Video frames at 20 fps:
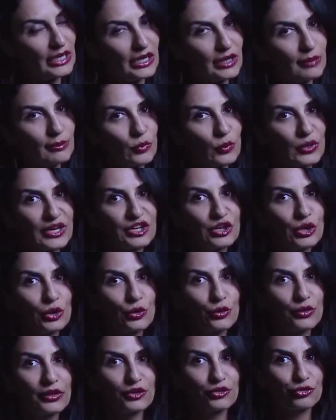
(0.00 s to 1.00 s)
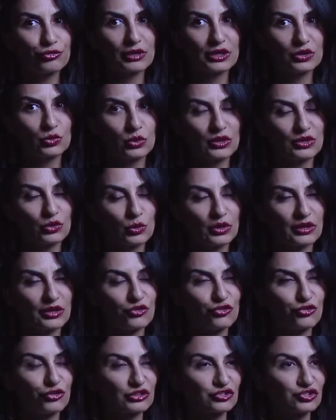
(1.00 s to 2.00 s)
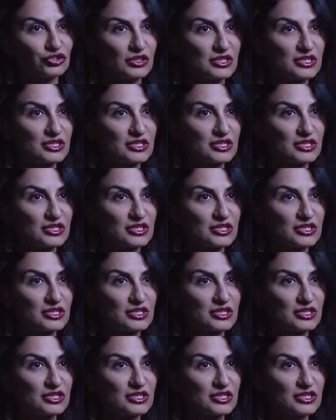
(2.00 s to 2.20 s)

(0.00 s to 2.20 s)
Um, we know that direct one-to-one instruction